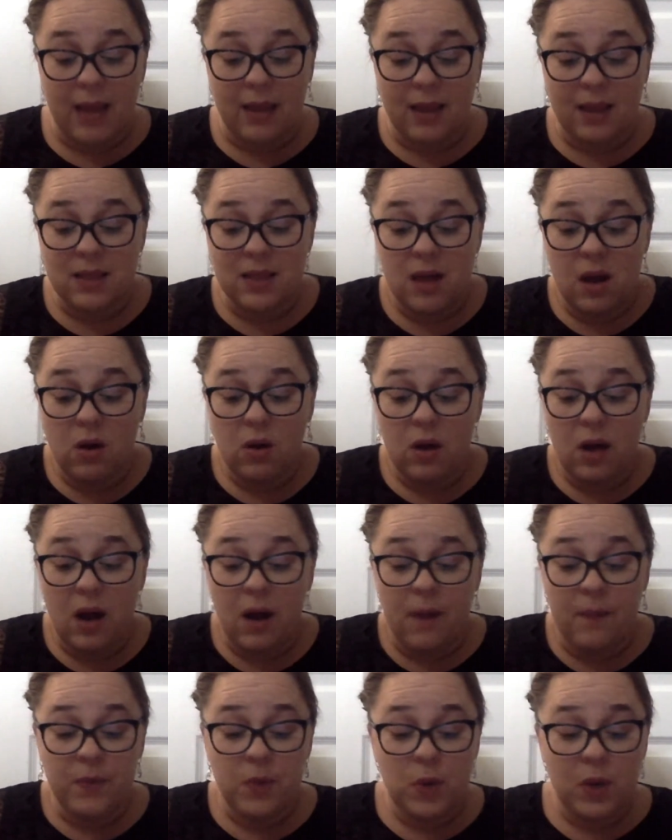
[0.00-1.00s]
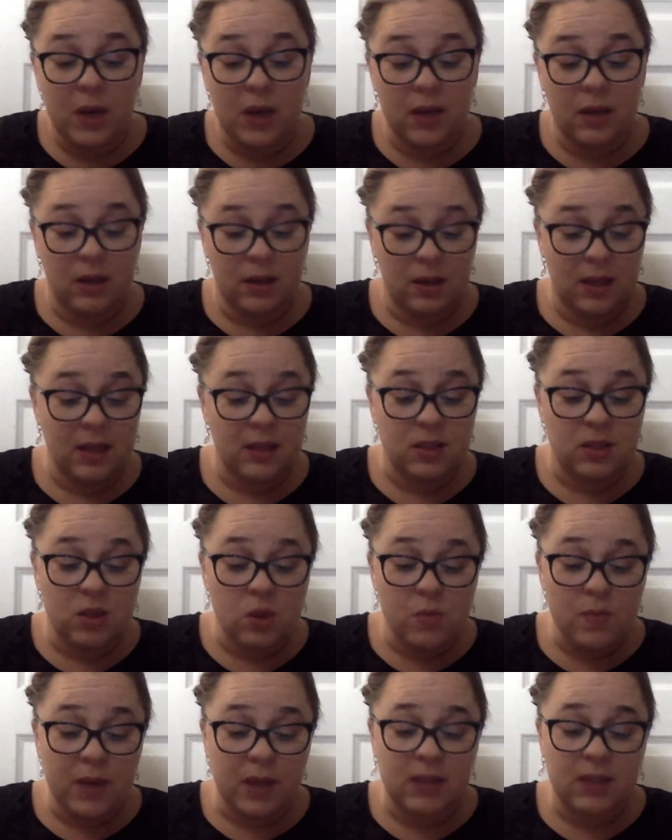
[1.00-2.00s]
That's how come you can get so
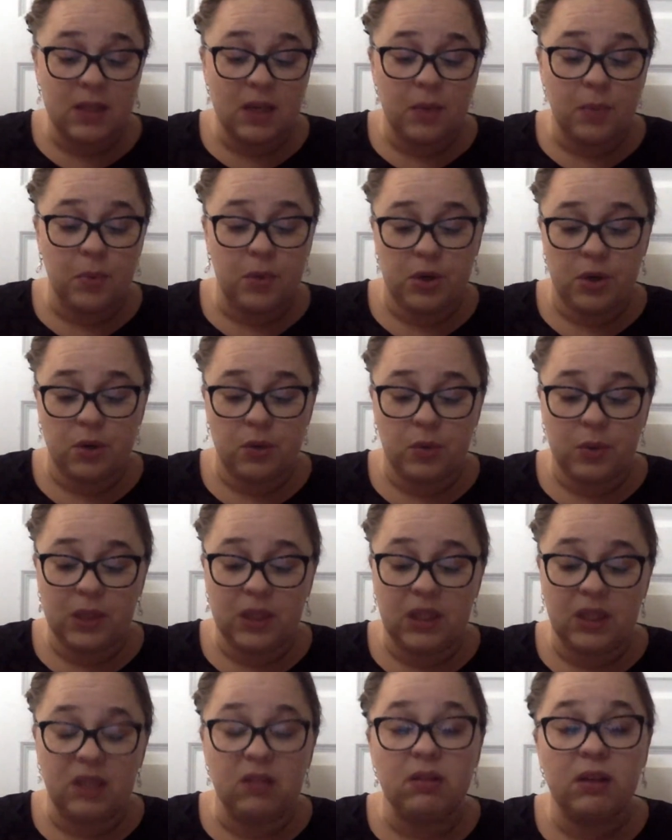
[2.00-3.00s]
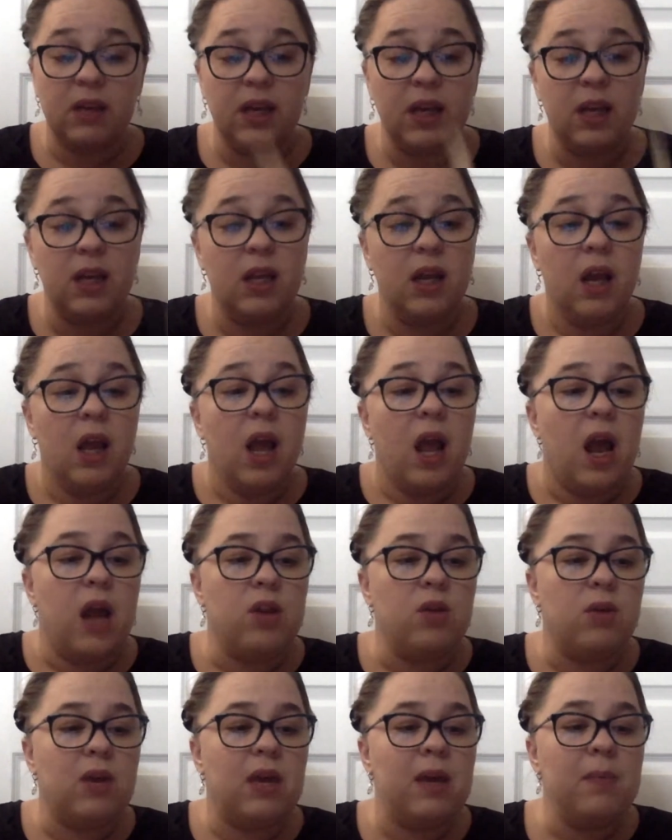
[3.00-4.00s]
mixed up when you're a really little kid and
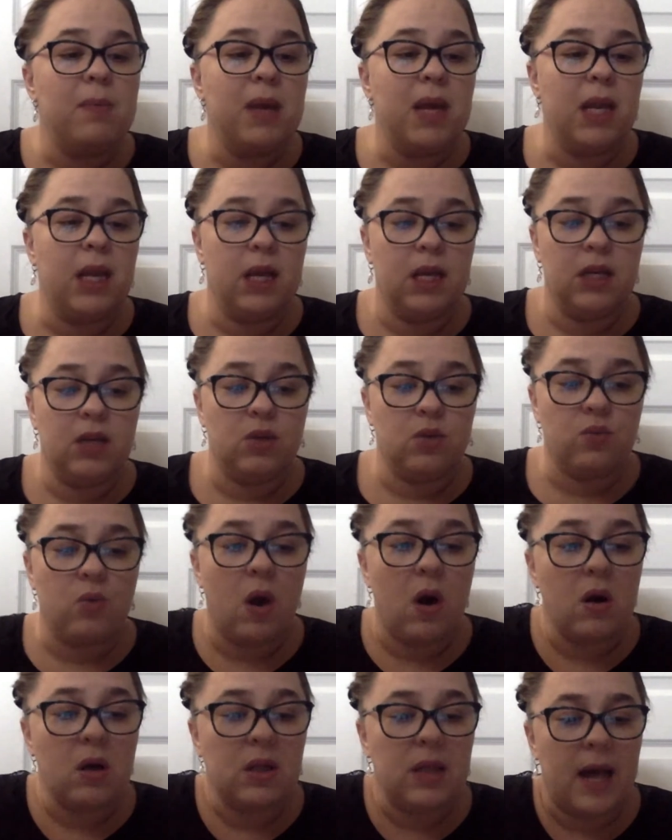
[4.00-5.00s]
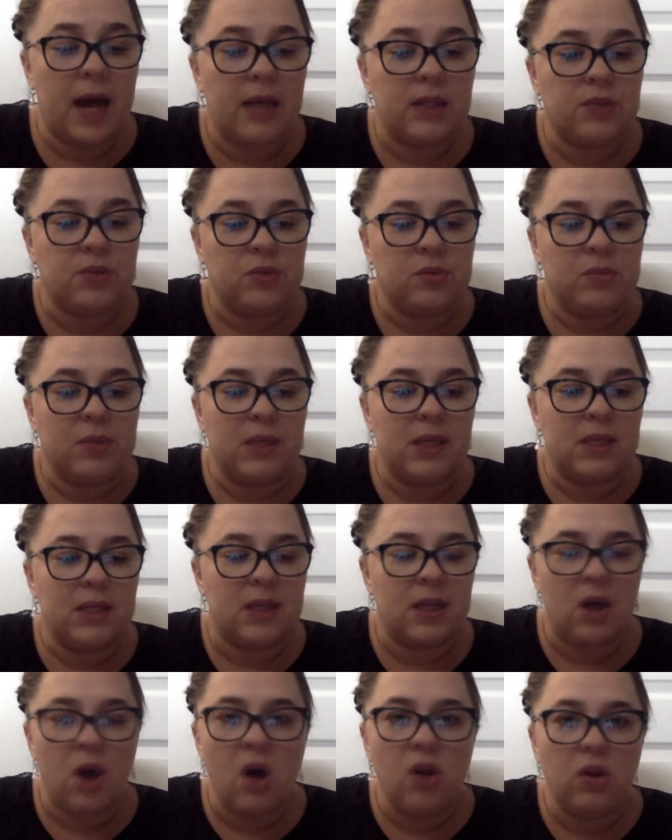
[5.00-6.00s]
you keep getting into the wrong classroom because they
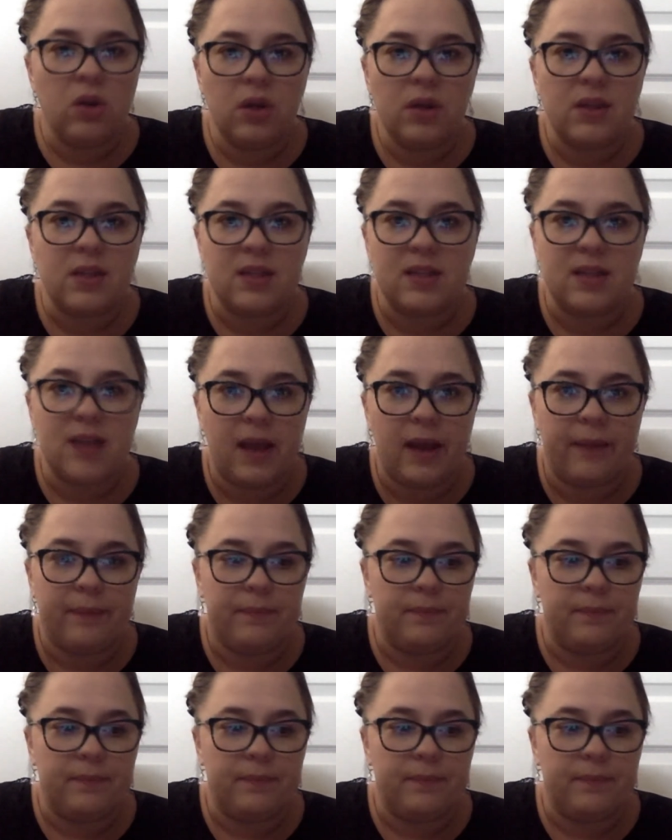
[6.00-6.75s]
all look the same.